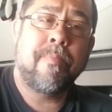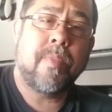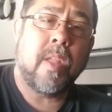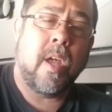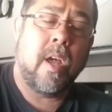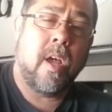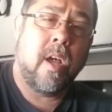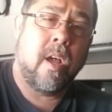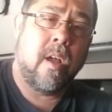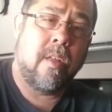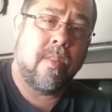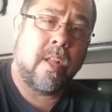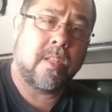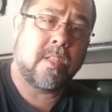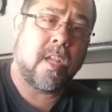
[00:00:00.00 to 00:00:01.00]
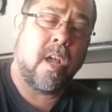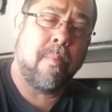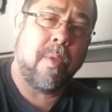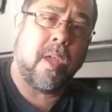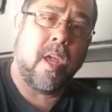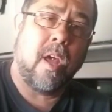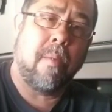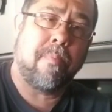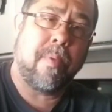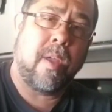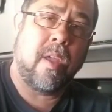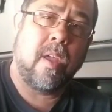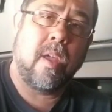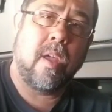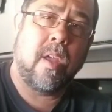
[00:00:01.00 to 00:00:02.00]
That's coming up
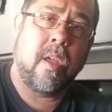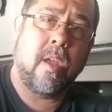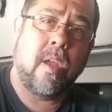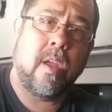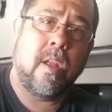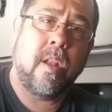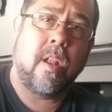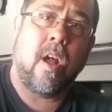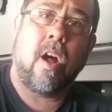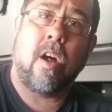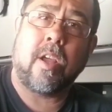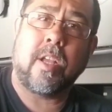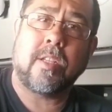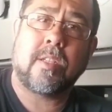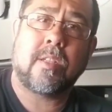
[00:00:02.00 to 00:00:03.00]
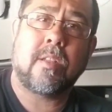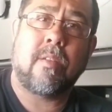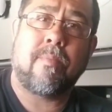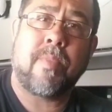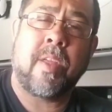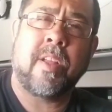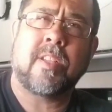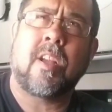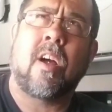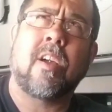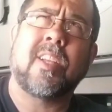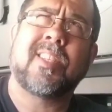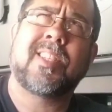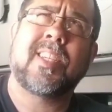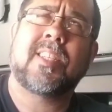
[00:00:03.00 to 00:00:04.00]
in August. I think it's
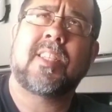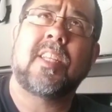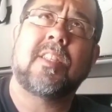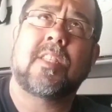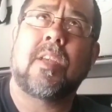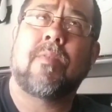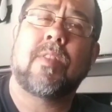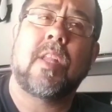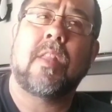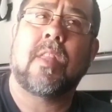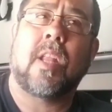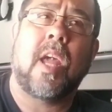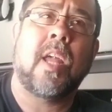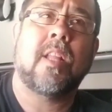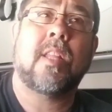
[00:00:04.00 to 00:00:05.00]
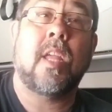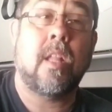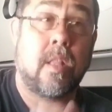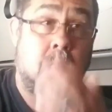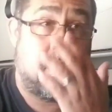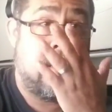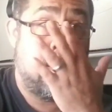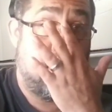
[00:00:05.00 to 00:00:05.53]
August 16th, 17th, and 18th.